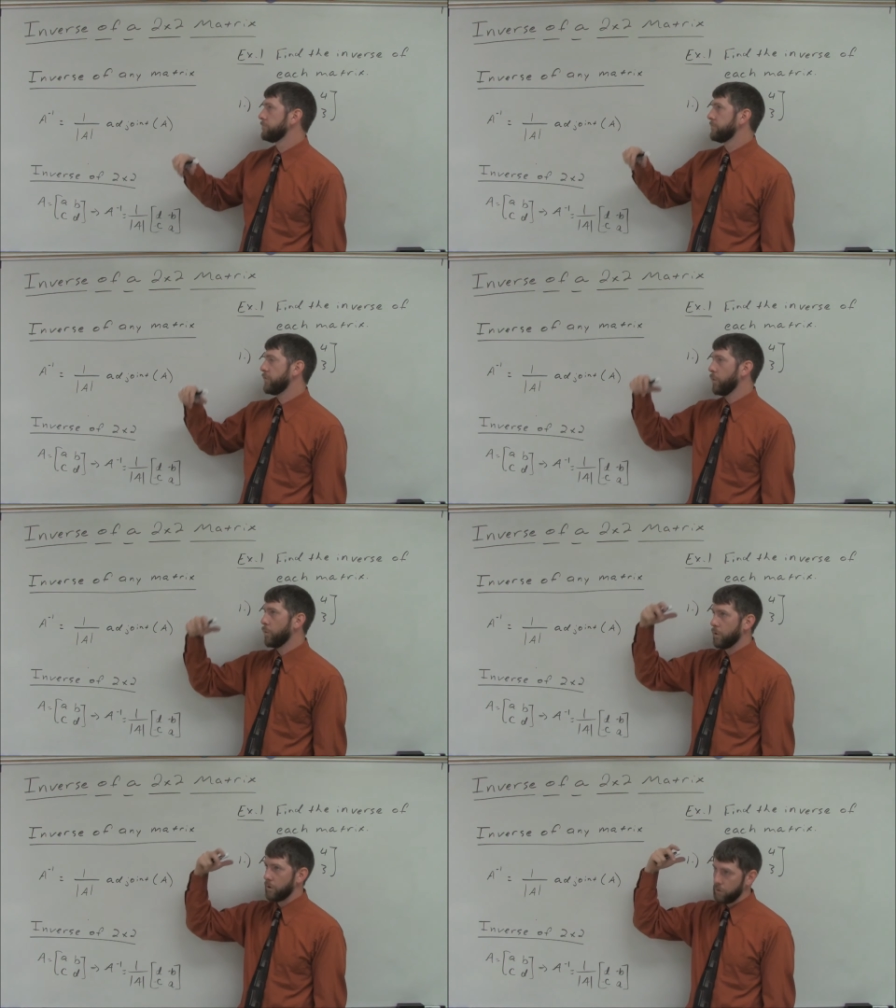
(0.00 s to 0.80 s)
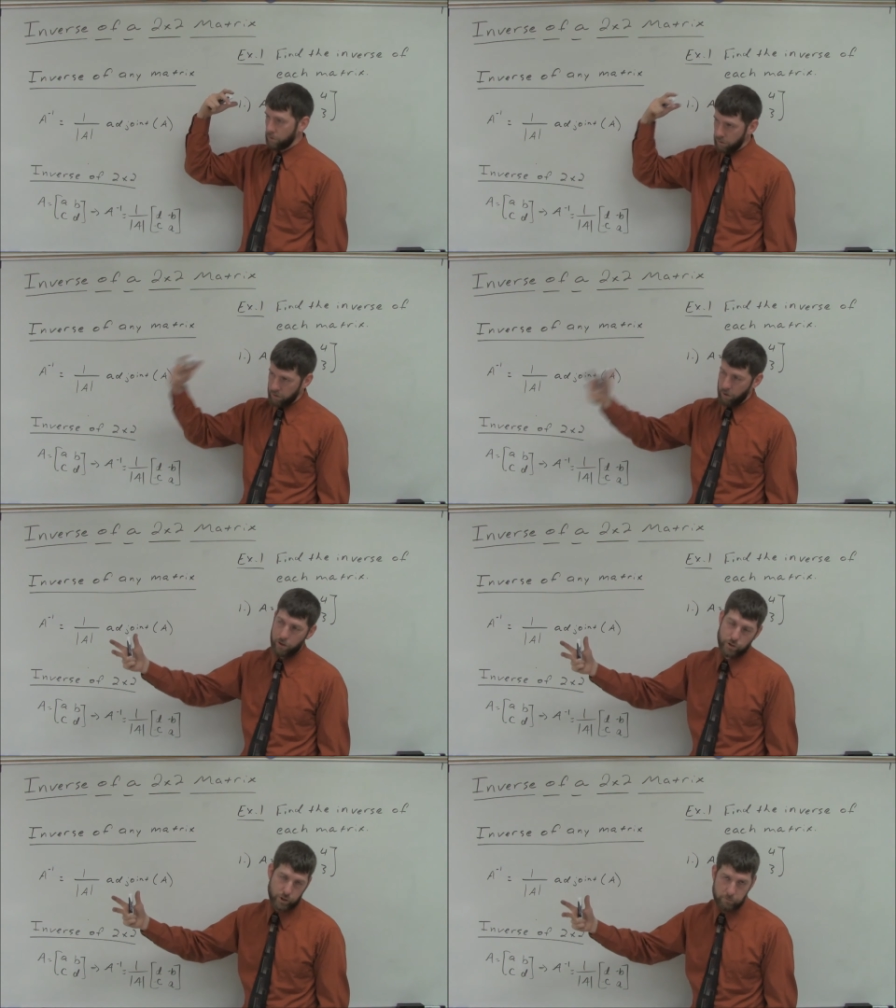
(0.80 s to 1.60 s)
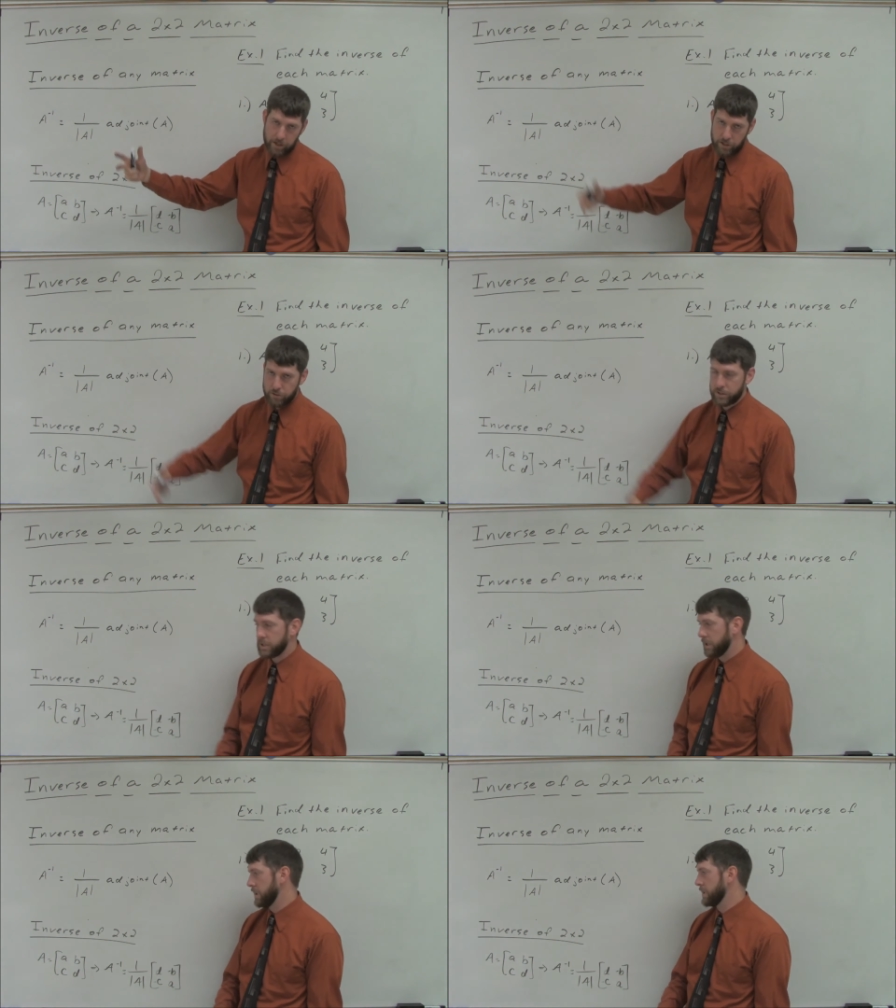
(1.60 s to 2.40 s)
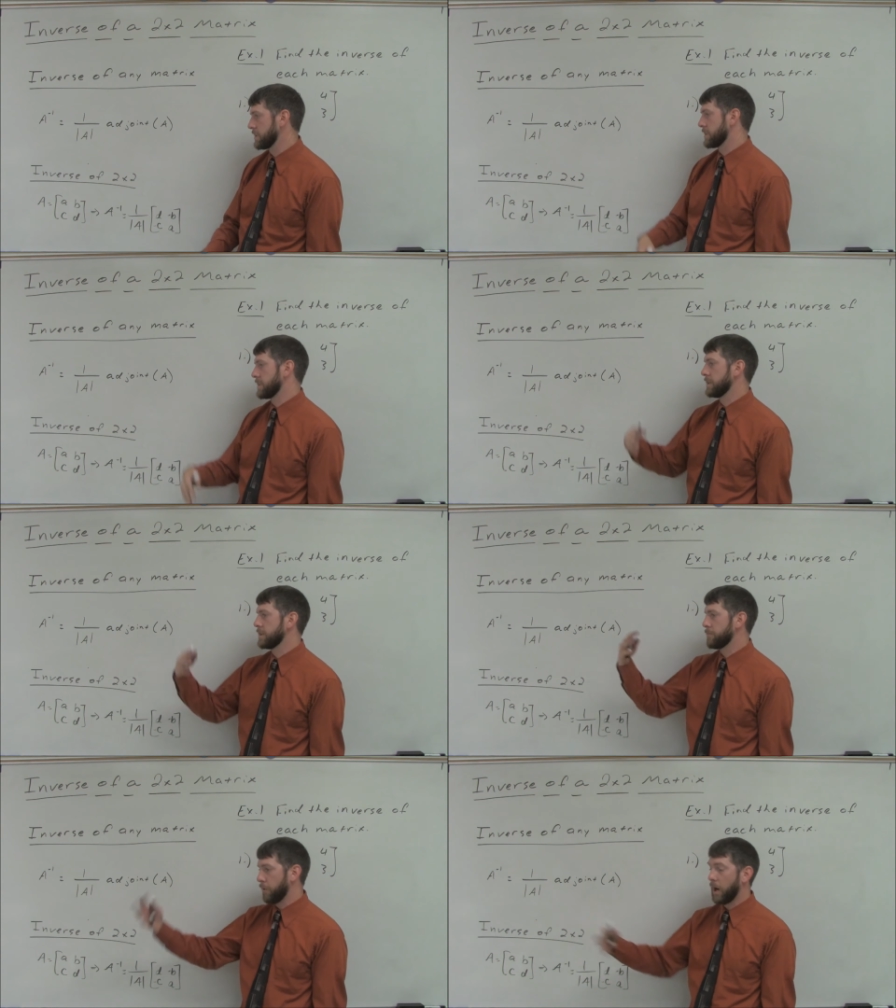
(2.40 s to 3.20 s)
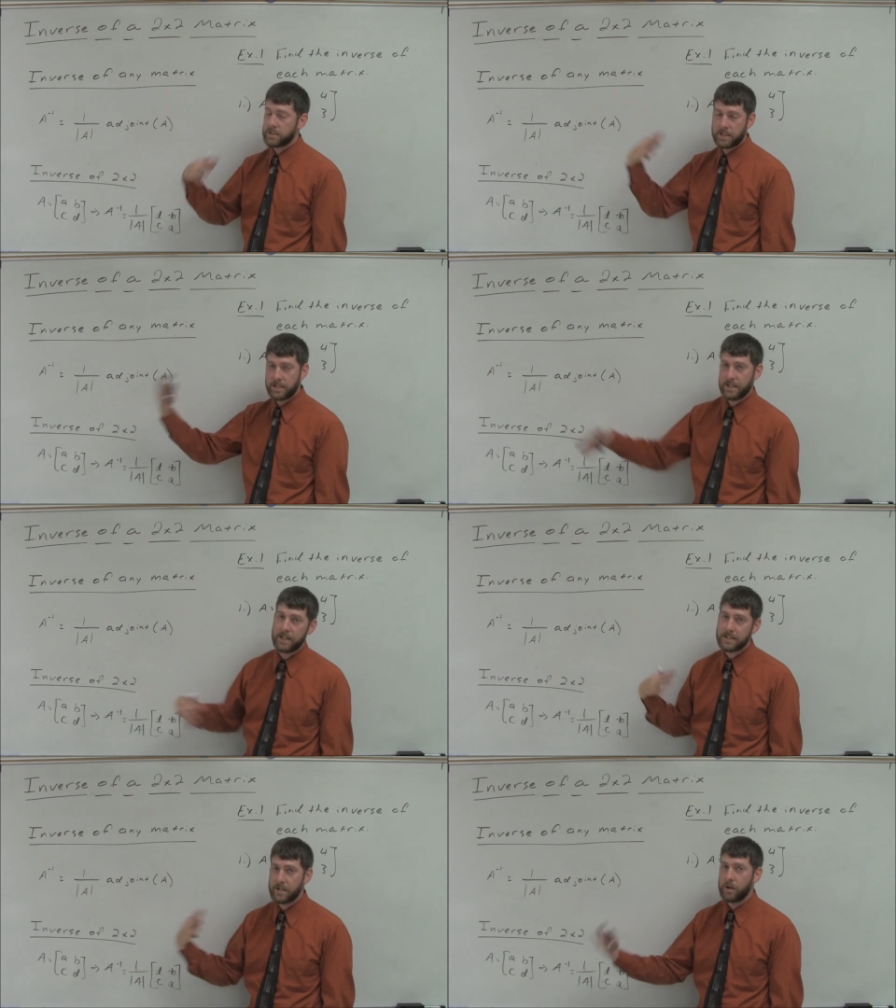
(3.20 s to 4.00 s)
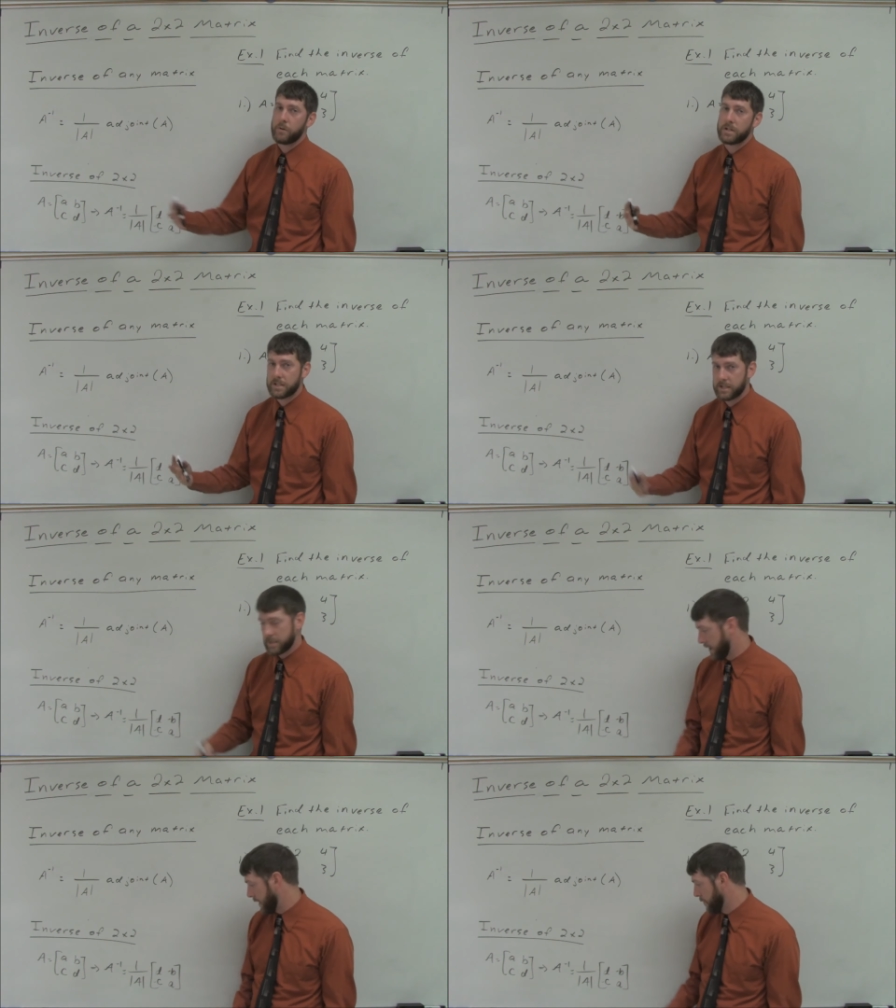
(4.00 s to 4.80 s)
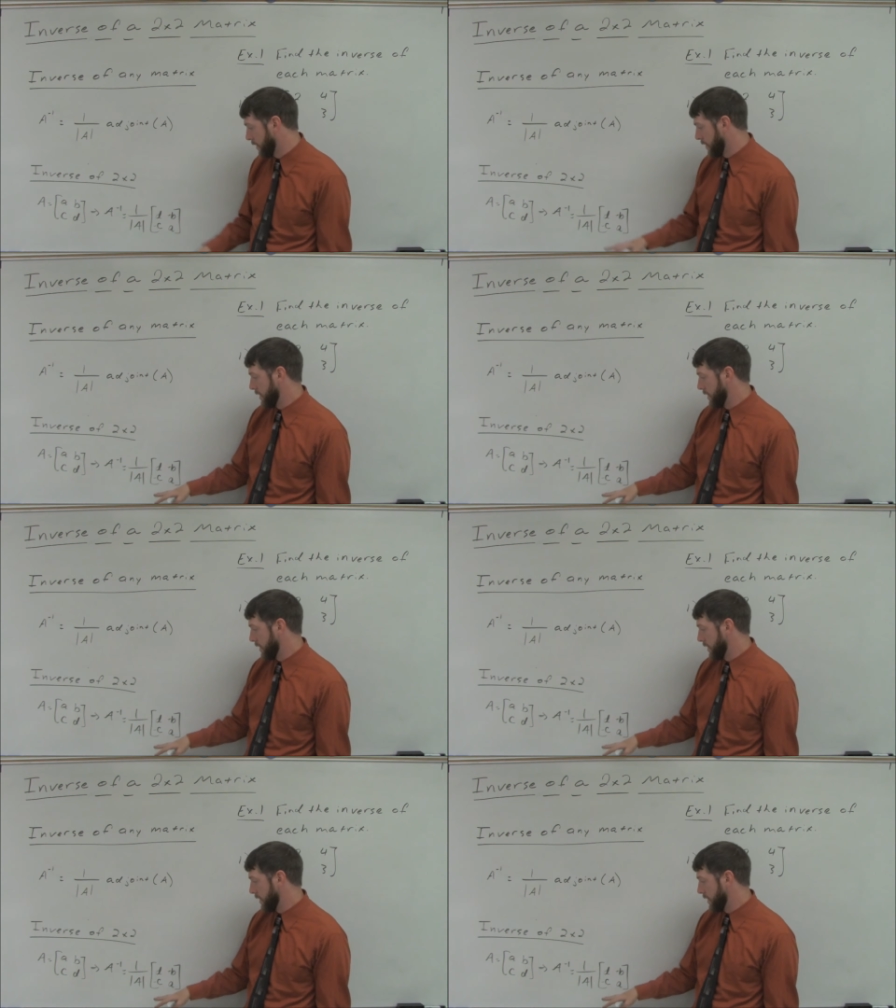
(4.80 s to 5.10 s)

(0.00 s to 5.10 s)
for larger matrices, the process is always the same,